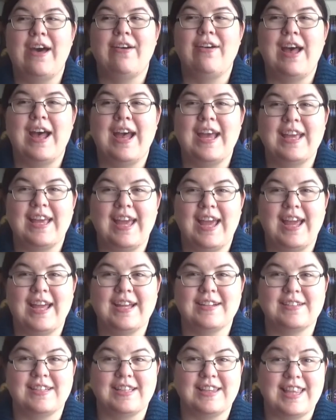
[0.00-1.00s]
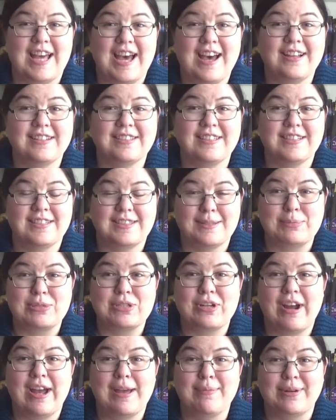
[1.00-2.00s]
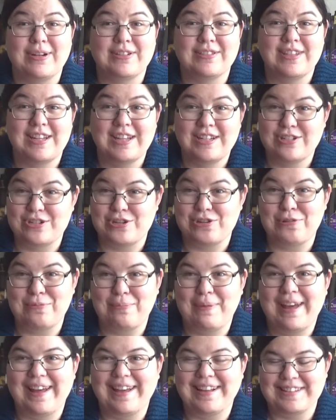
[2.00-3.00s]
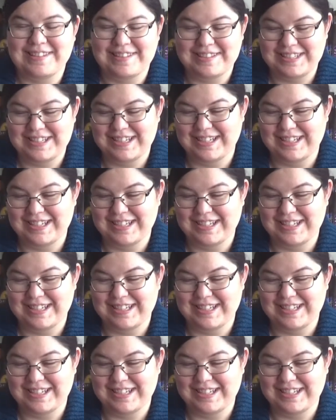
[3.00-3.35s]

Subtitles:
I gained 1,000 subscribers in 2 months.